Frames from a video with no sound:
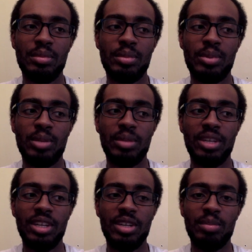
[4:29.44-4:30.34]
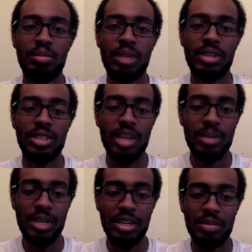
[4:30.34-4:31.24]
Point being, by the time
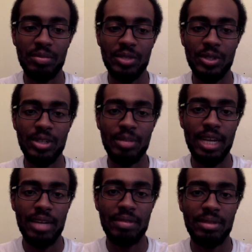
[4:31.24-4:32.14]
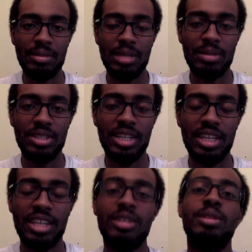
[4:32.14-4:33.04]
I had heard back from them
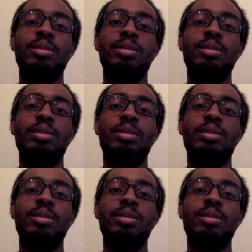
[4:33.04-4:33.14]
saying